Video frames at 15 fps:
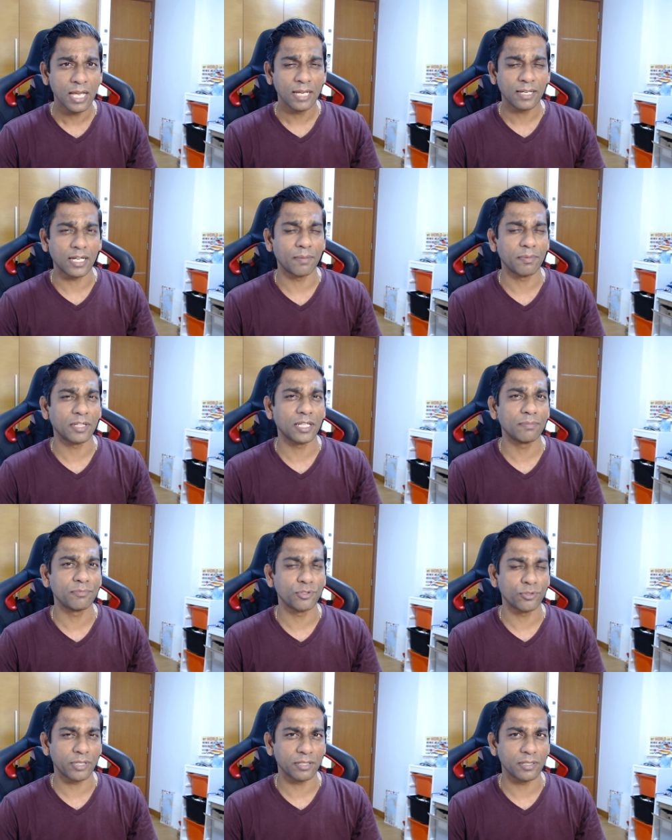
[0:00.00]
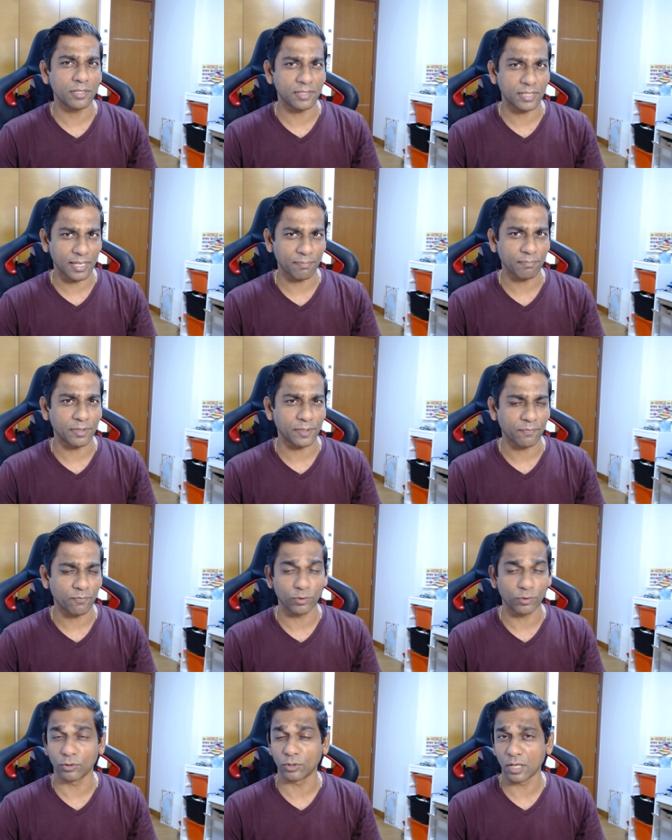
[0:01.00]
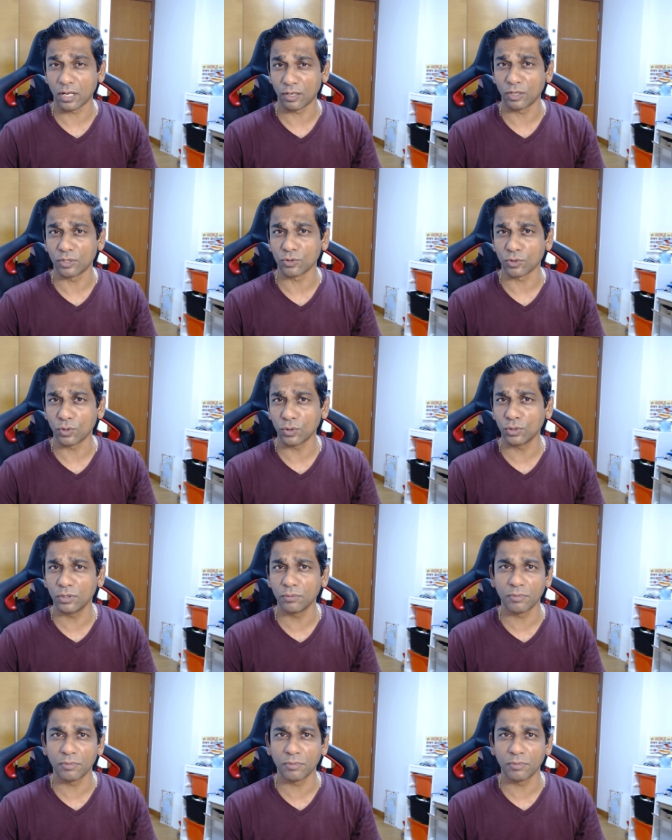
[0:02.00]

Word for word: coming up during December with Onana on goal,